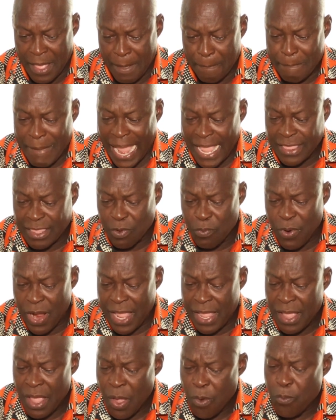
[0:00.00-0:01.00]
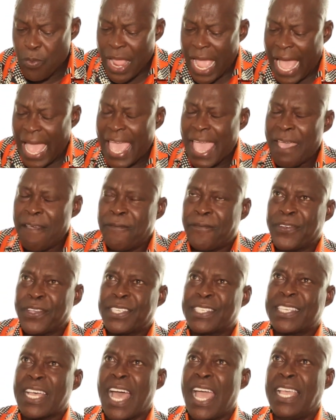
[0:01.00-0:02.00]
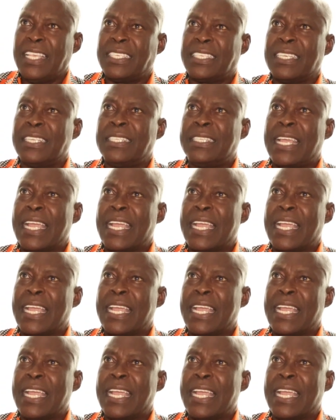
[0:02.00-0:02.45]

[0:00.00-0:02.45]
By the way, we are emphasizing